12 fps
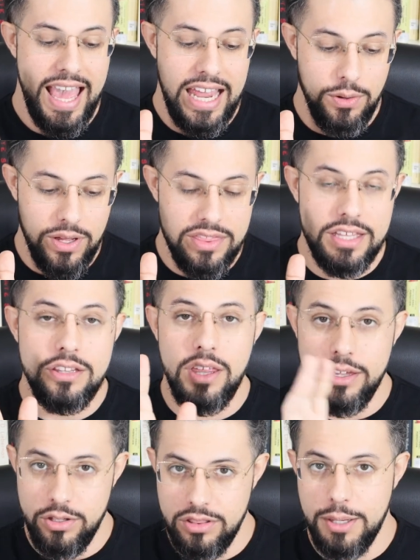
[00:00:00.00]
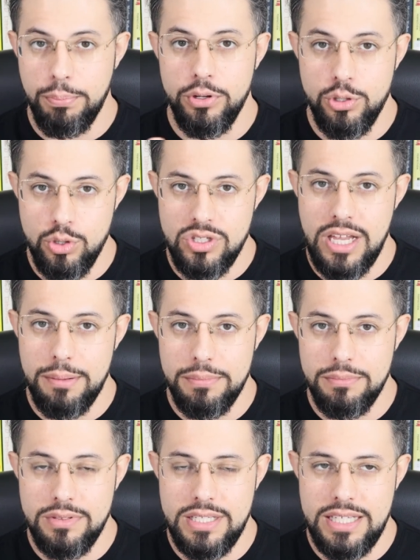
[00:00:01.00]
Anyway, they produce
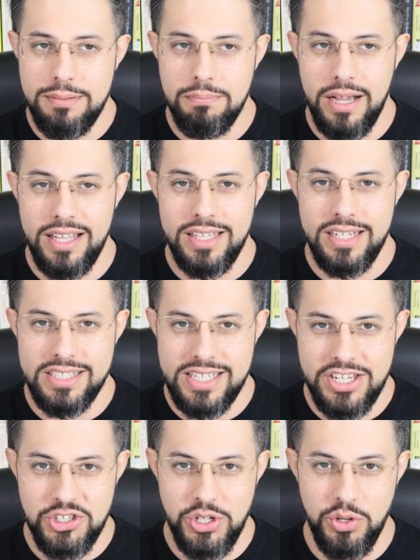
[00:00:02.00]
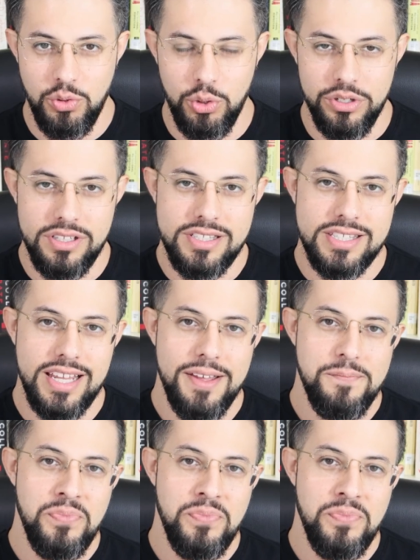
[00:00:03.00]
demyelinization in rodents,